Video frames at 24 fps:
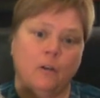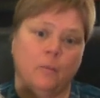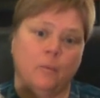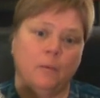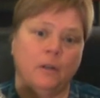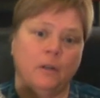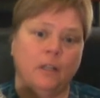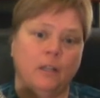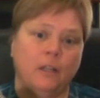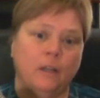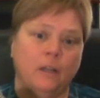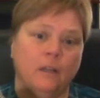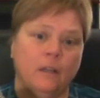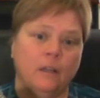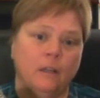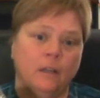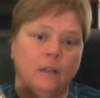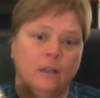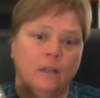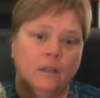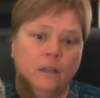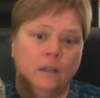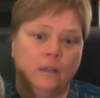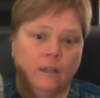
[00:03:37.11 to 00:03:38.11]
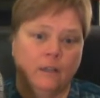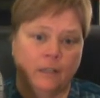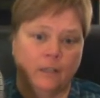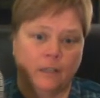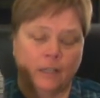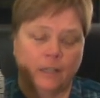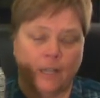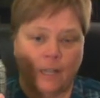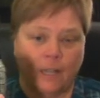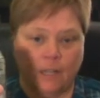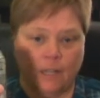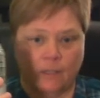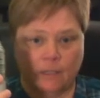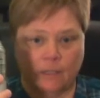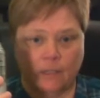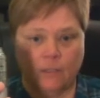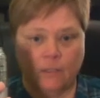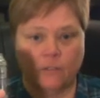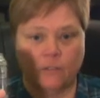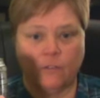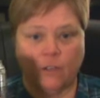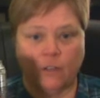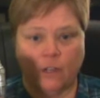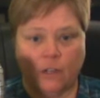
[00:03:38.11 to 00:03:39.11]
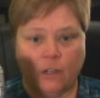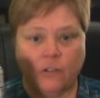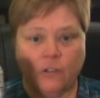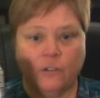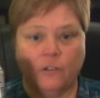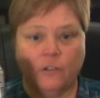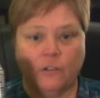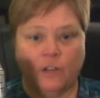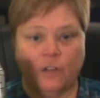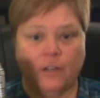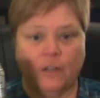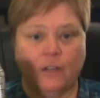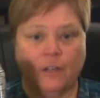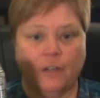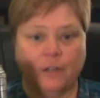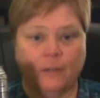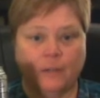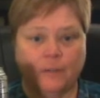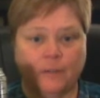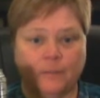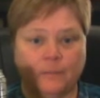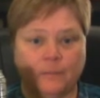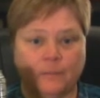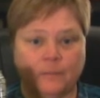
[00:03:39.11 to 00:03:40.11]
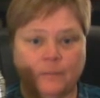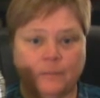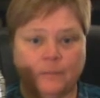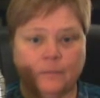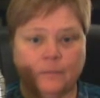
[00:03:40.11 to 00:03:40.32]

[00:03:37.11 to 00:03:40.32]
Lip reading: upon opening than the can that is unshaken.